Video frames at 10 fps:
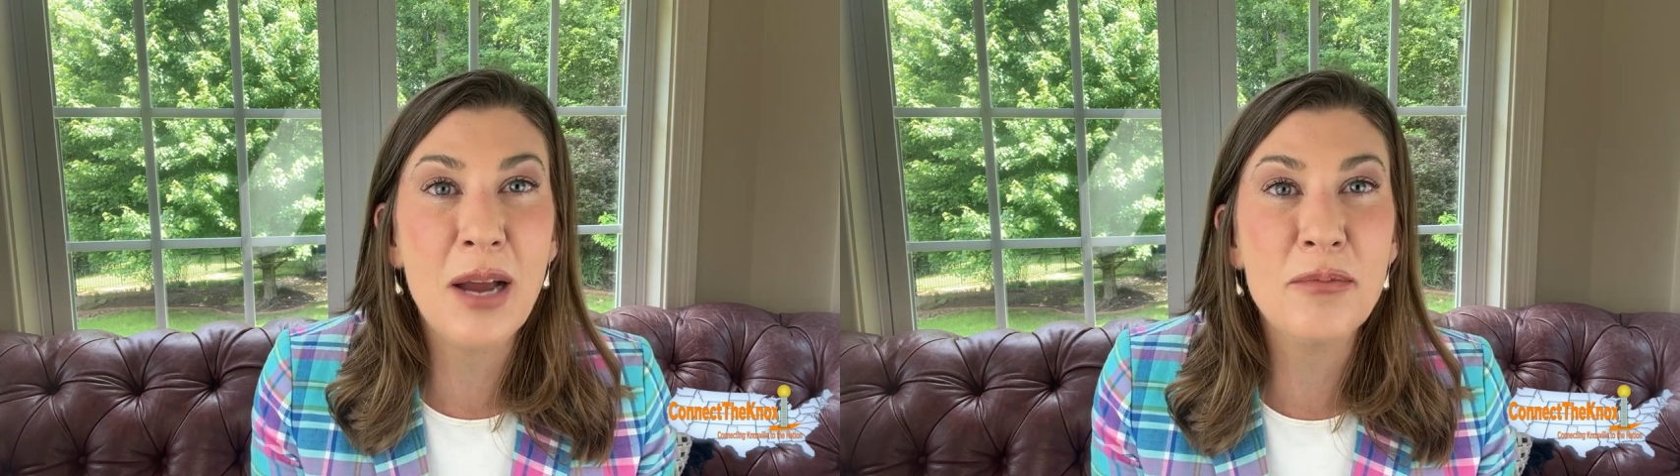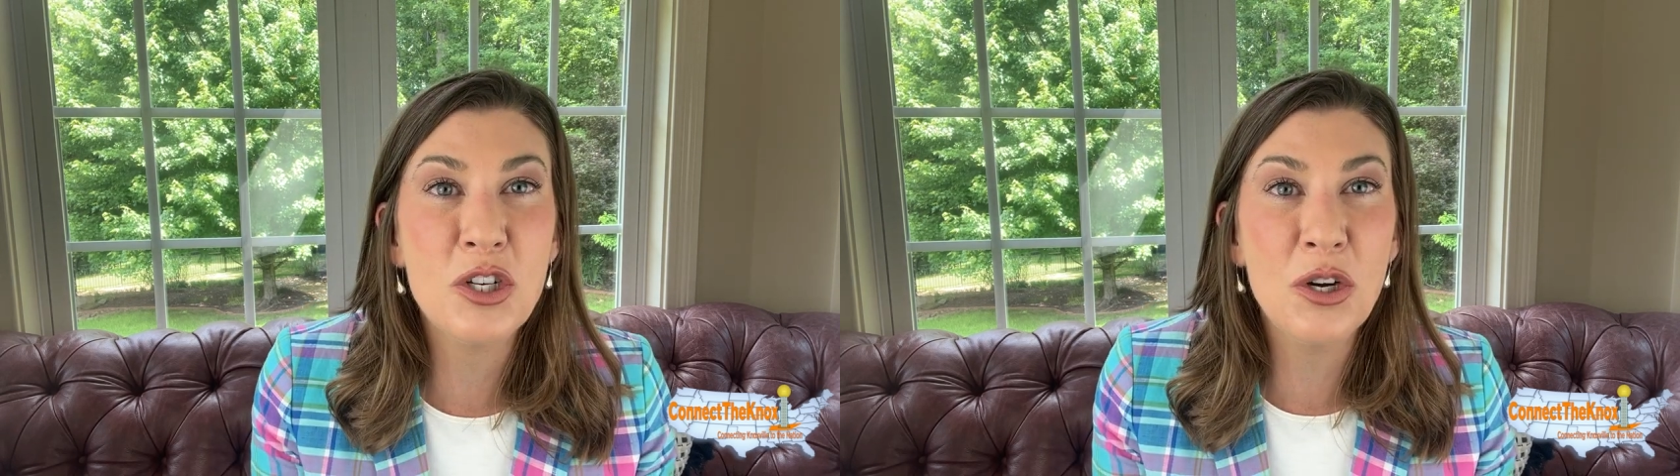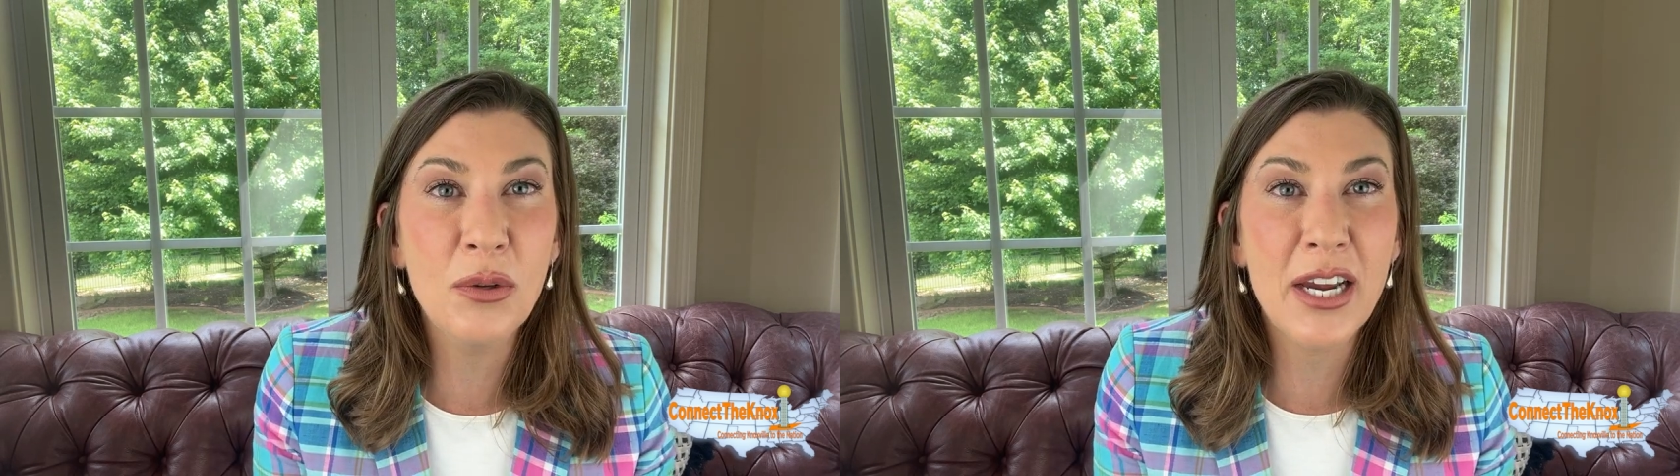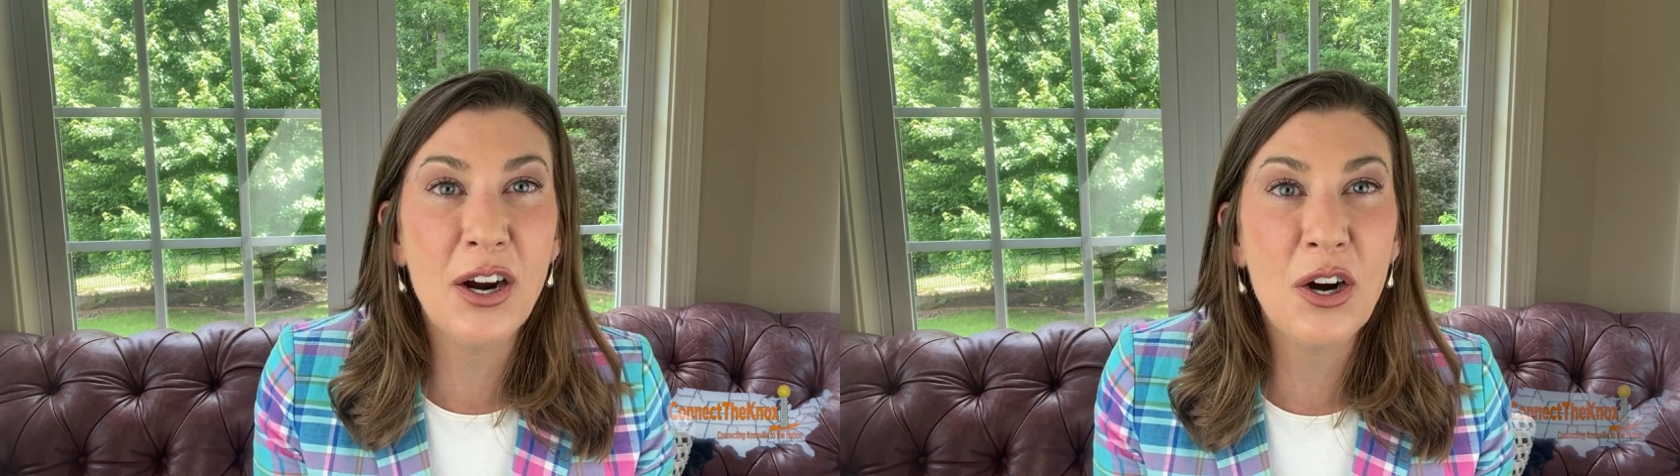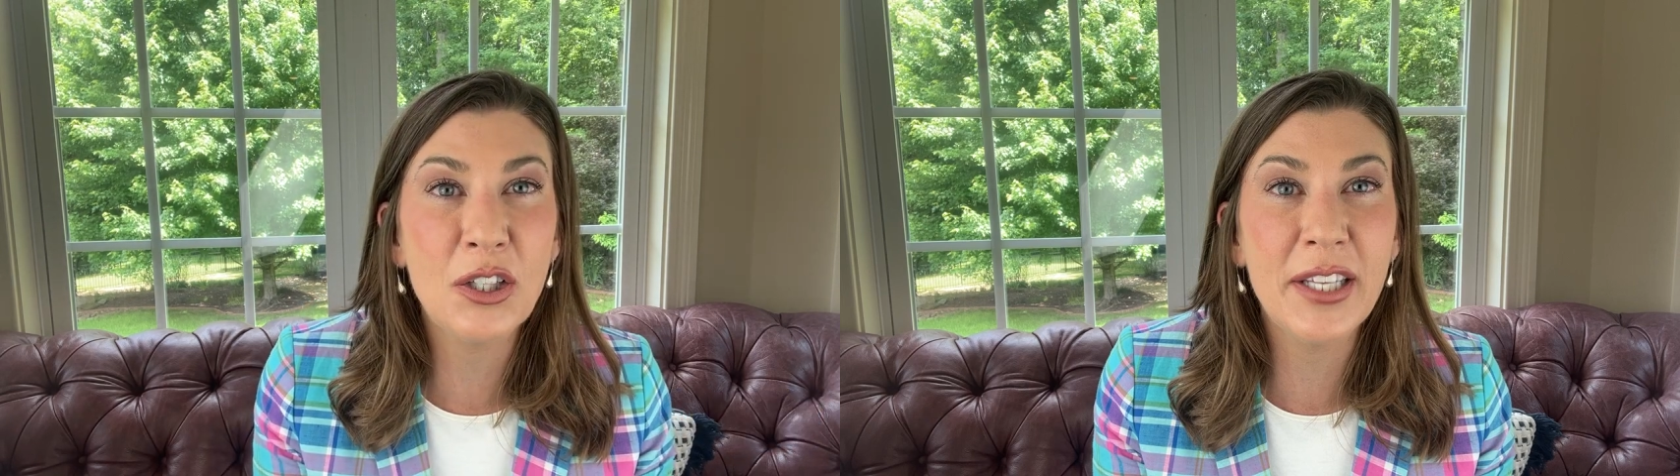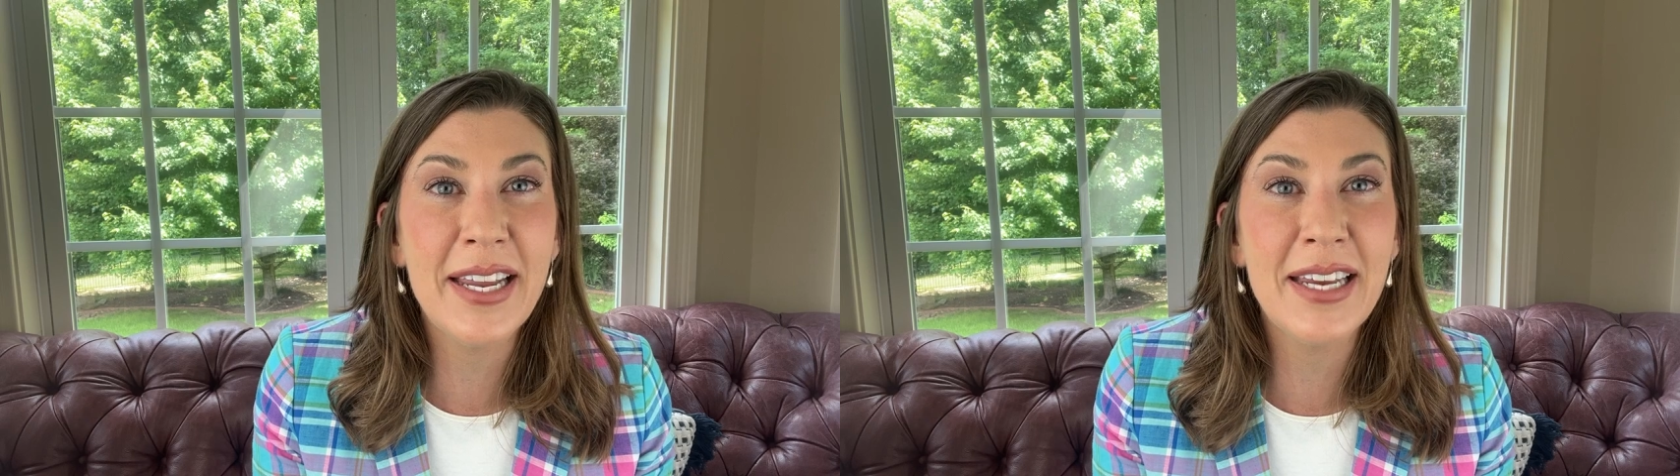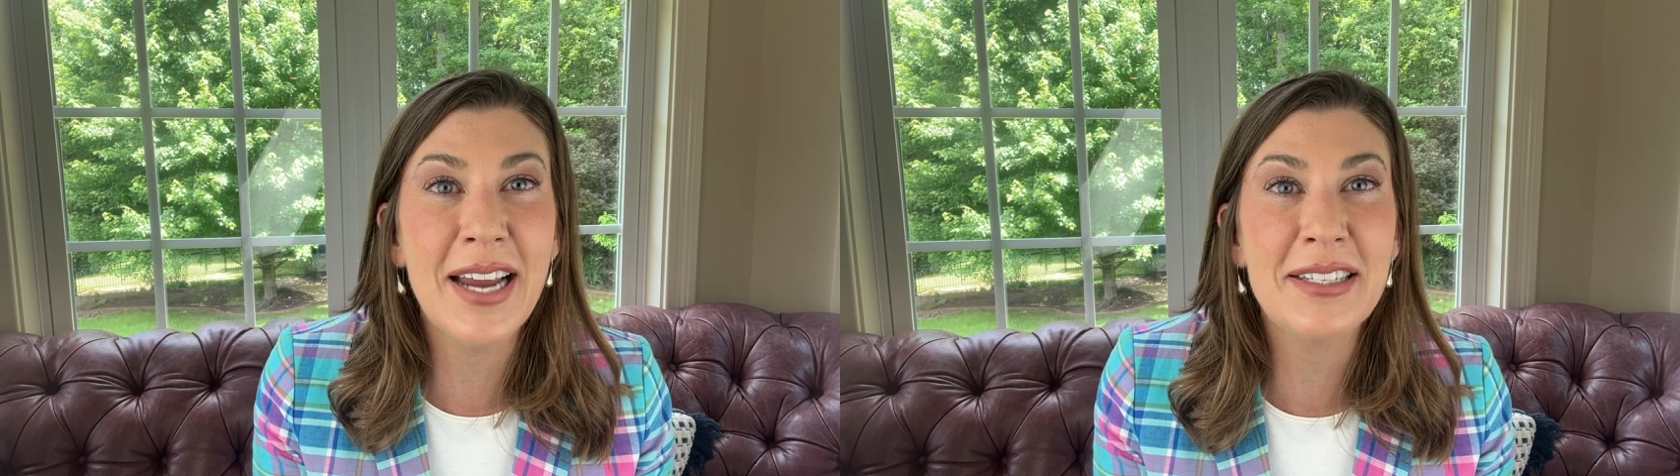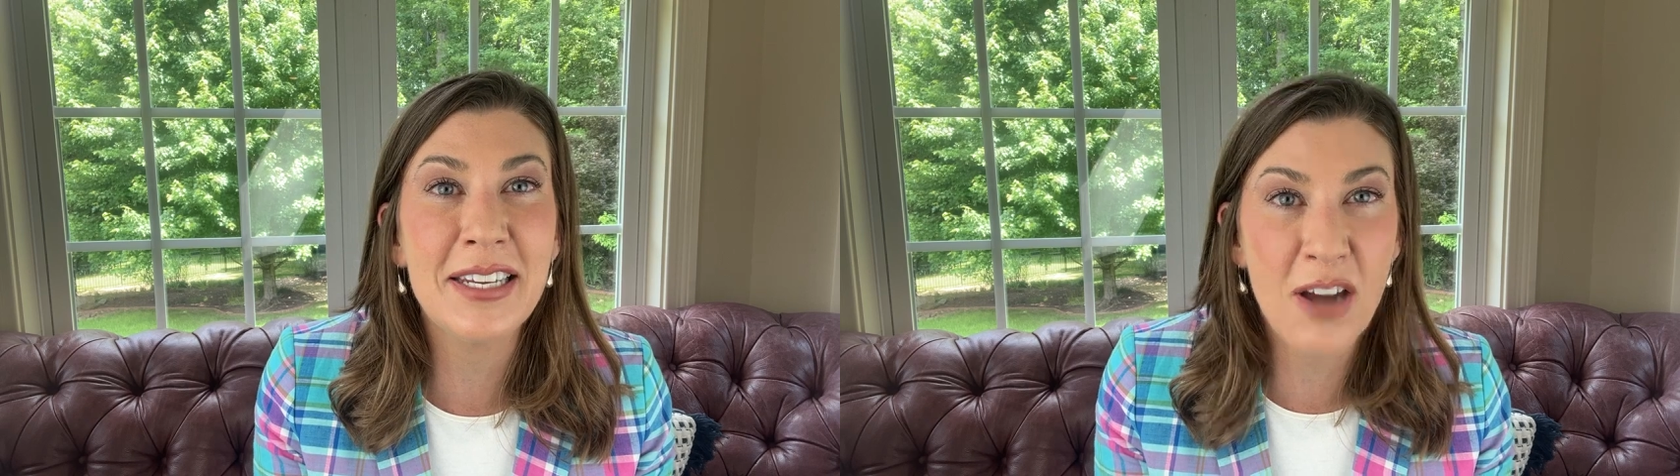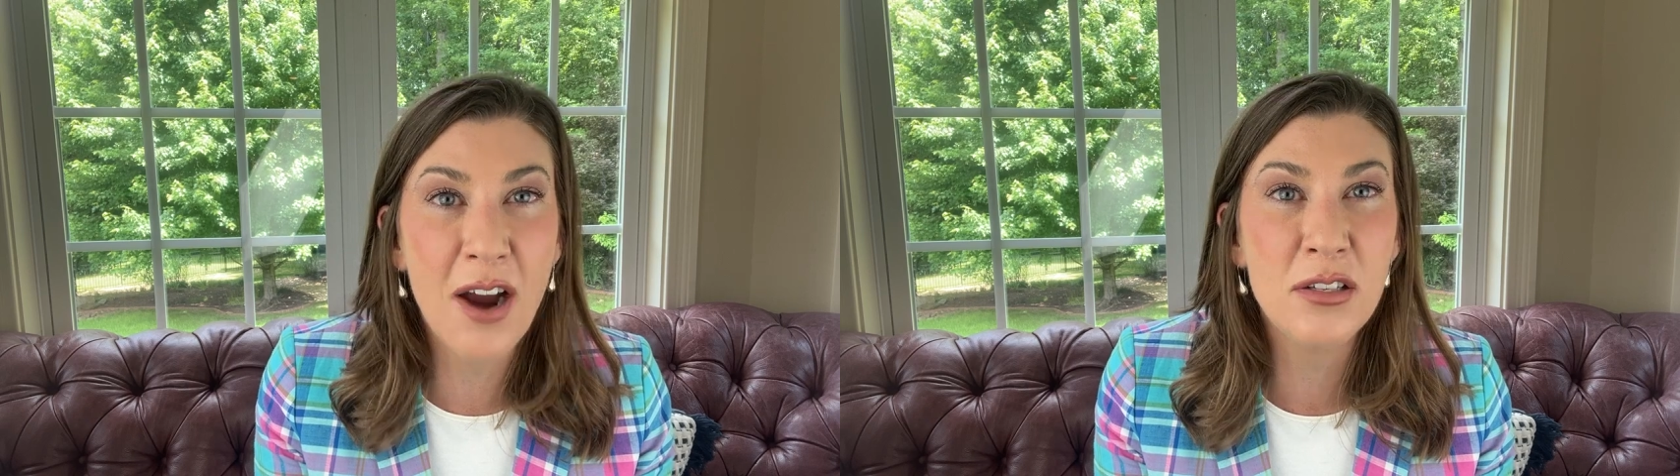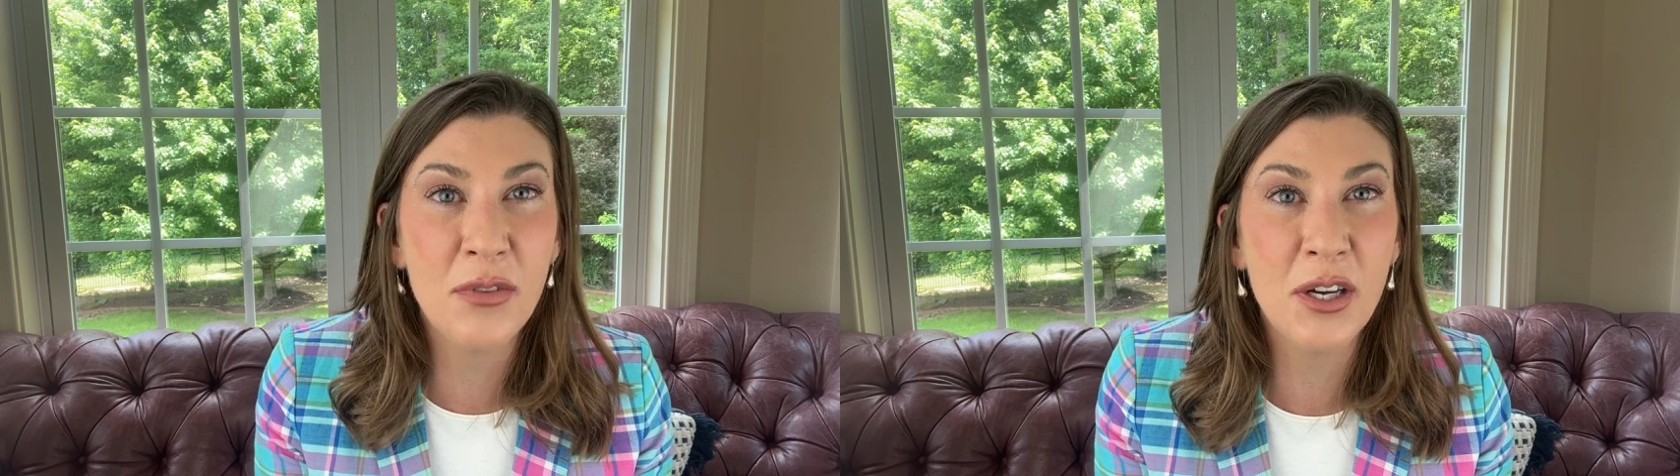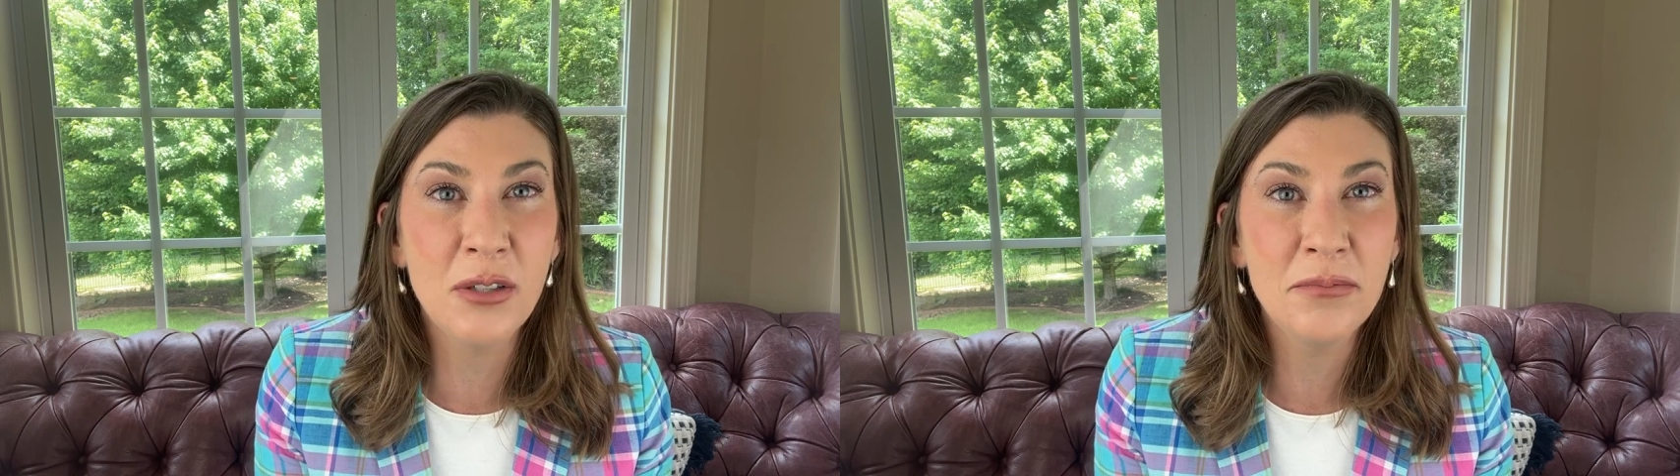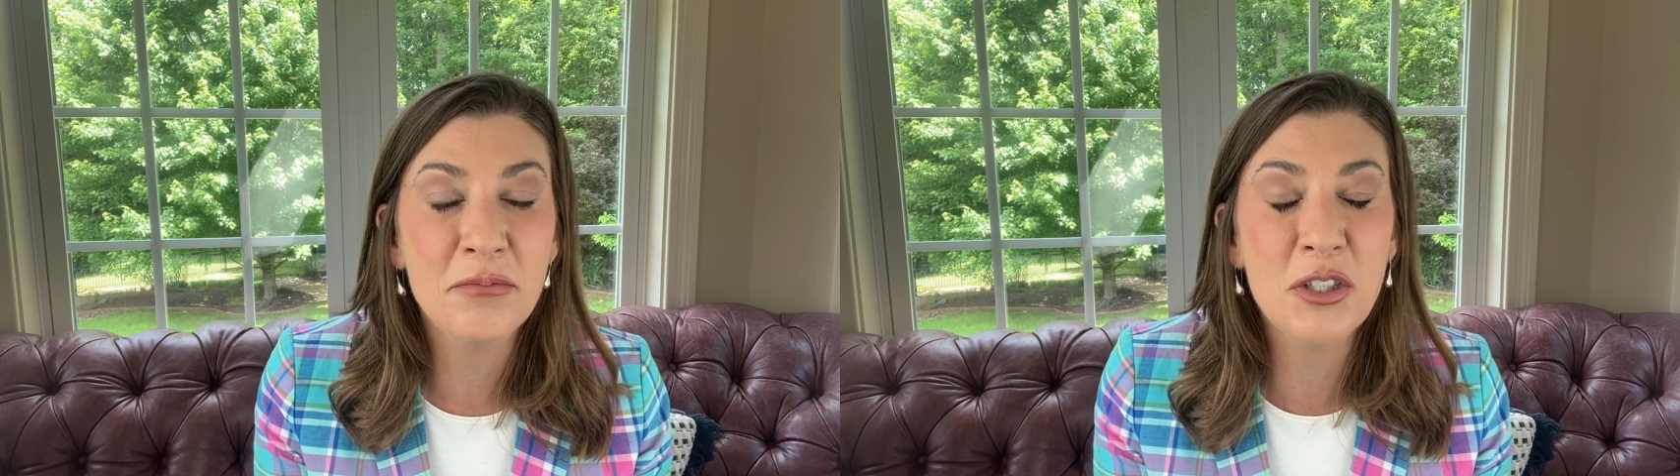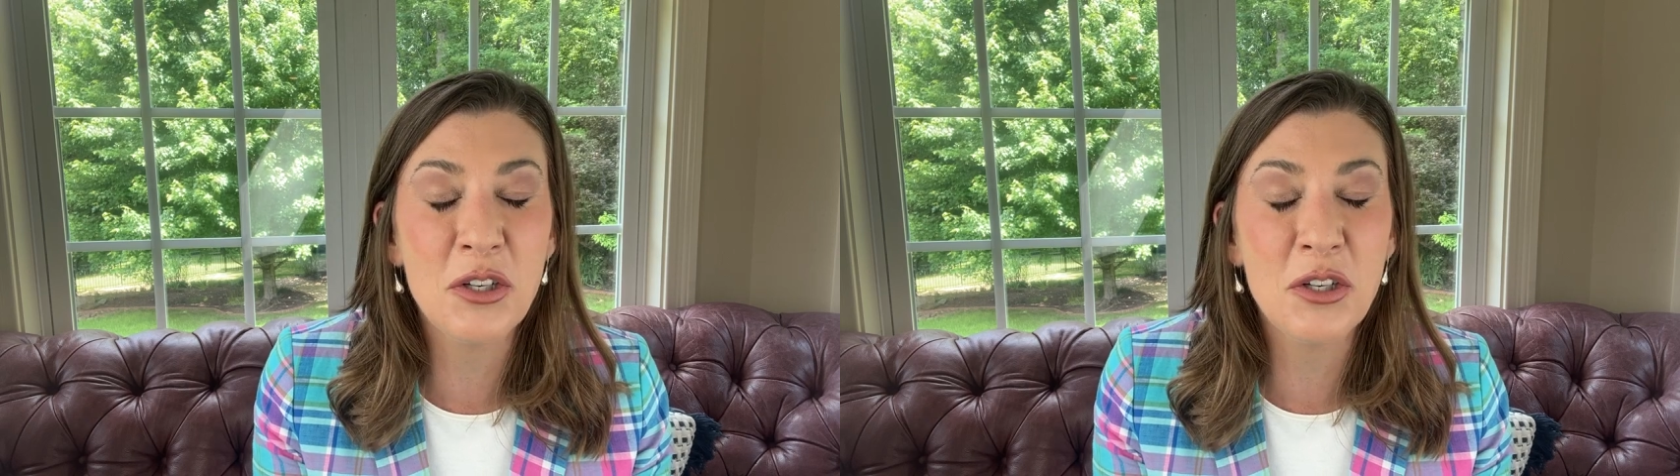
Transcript: I'm Julia Hurley, connecting Knoxville